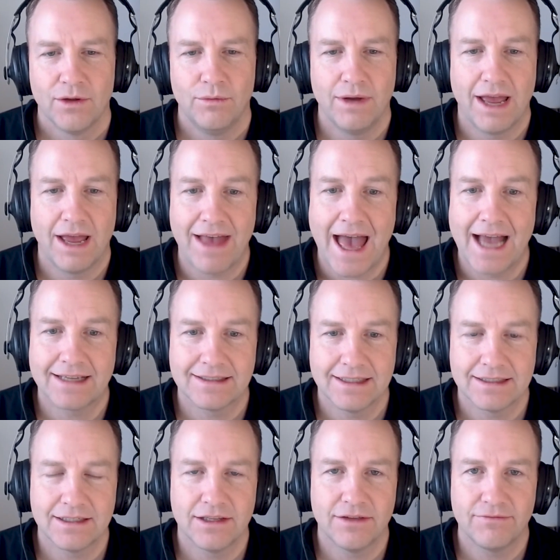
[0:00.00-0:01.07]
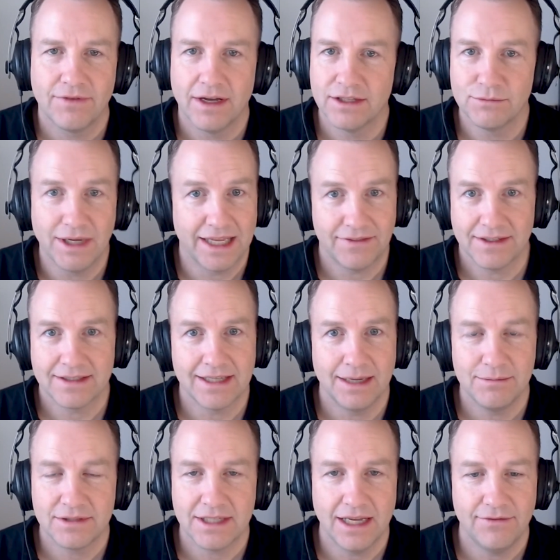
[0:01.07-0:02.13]
We have access to the funds. We get the same
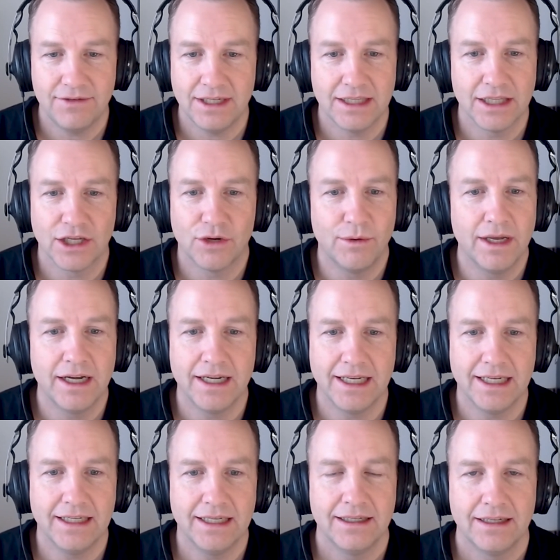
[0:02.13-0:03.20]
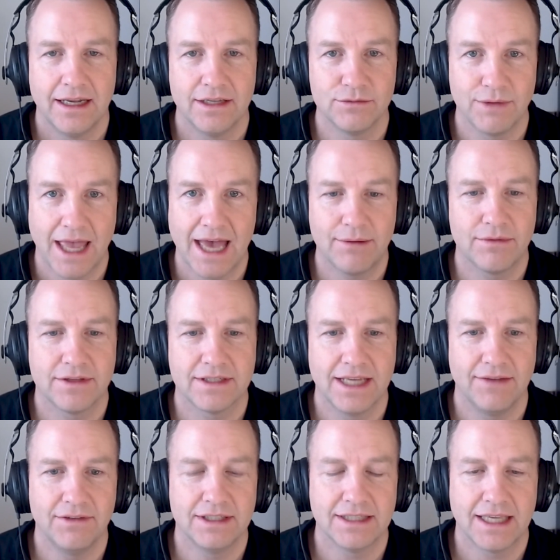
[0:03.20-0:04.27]
safety and liquidity as we had with the
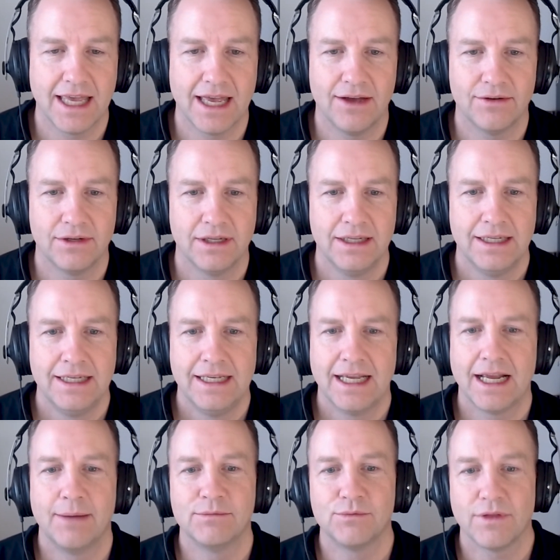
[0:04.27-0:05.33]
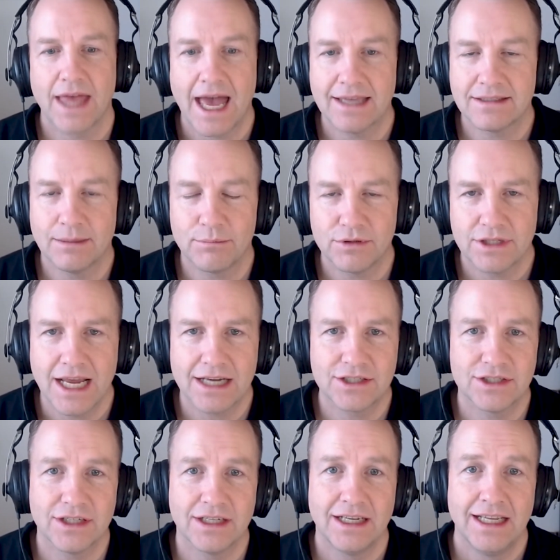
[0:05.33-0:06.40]
savings account. It comes with asset
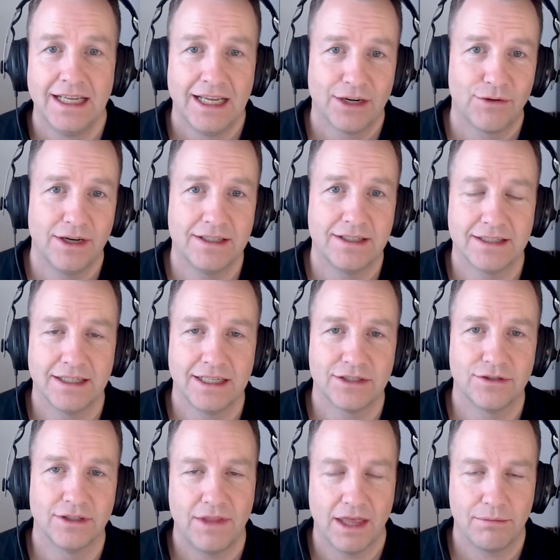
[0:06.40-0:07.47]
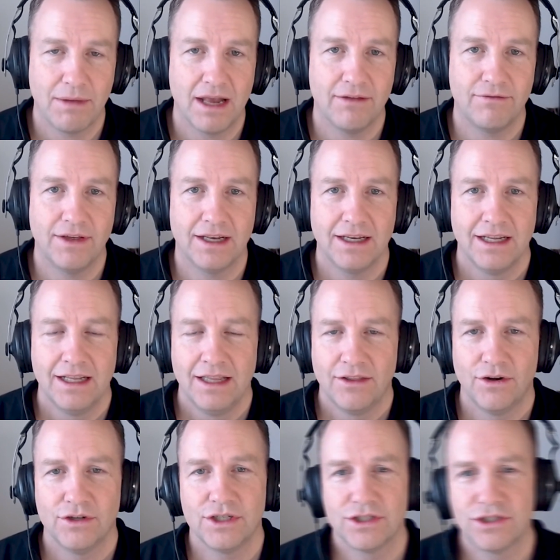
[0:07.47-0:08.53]
protection, creates this additional death benefit. There
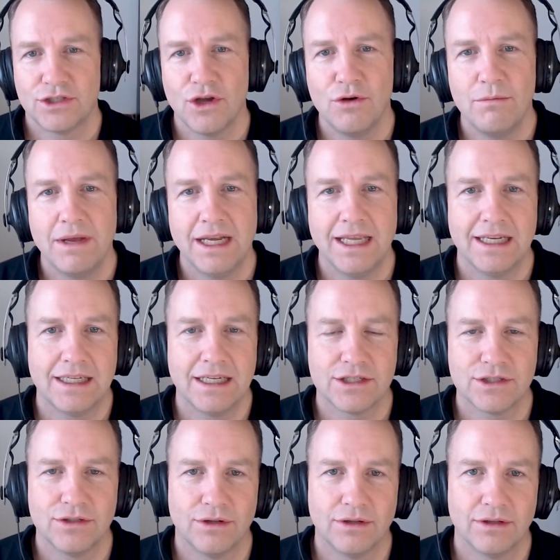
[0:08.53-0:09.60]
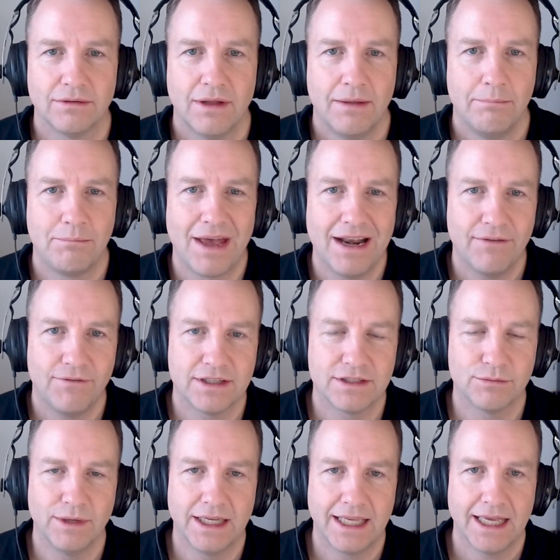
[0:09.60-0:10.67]
are just so many additional benefits
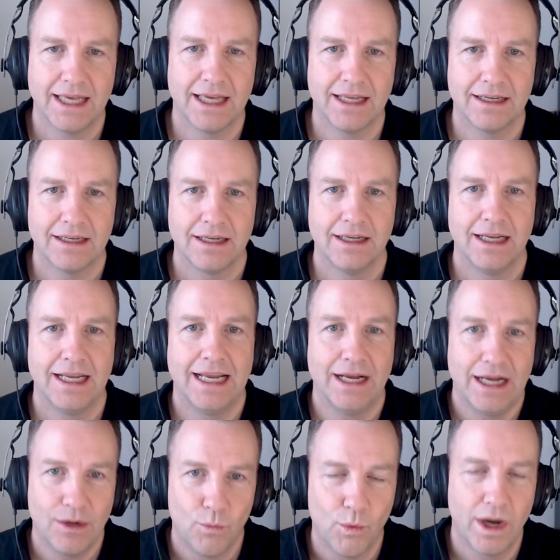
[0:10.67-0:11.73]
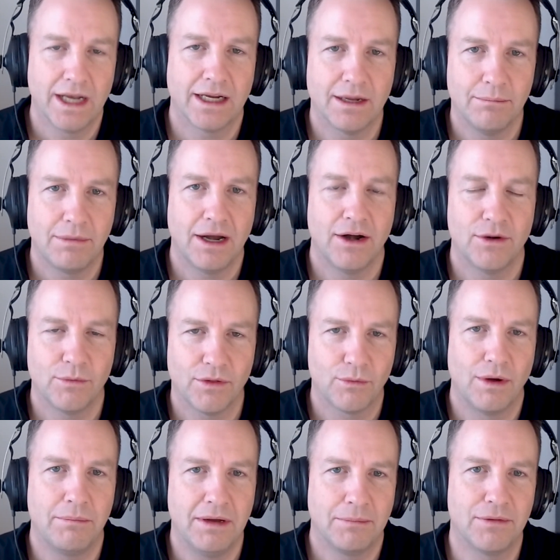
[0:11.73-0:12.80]
we get when compared with
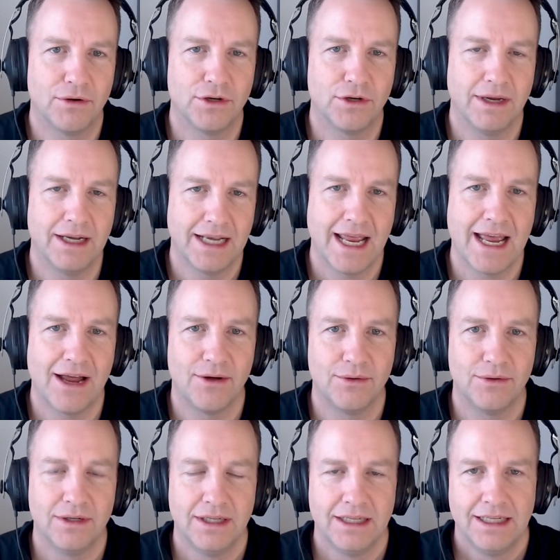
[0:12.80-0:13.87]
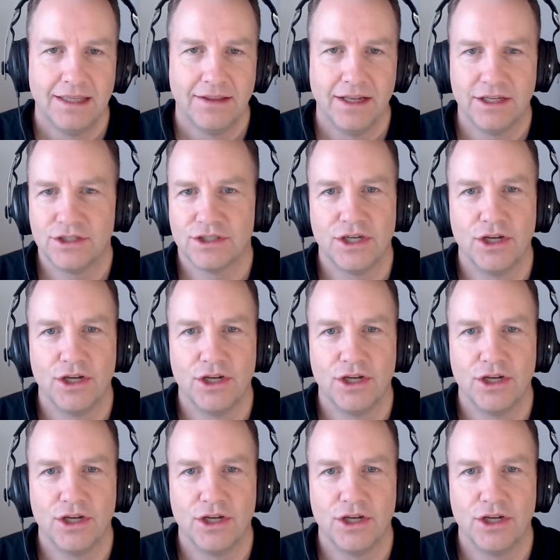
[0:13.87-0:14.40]
what people are doing now that it's just a